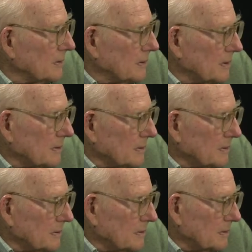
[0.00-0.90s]
uh,
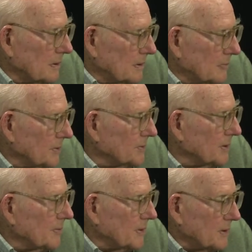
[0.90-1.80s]
uh, what are some
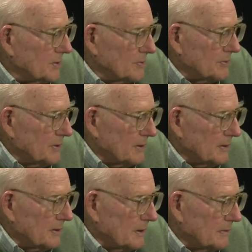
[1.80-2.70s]
of the issues that
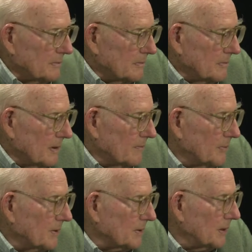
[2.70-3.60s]
uh, have
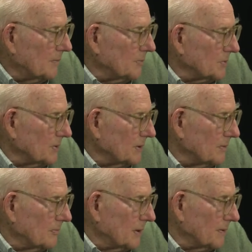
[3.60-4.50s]
been accomplished
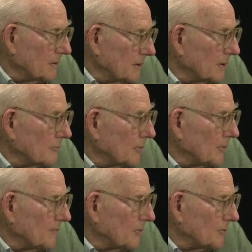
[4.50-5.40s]
by the League of
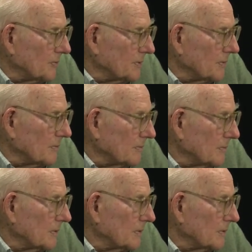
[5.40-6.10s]
Women Voters or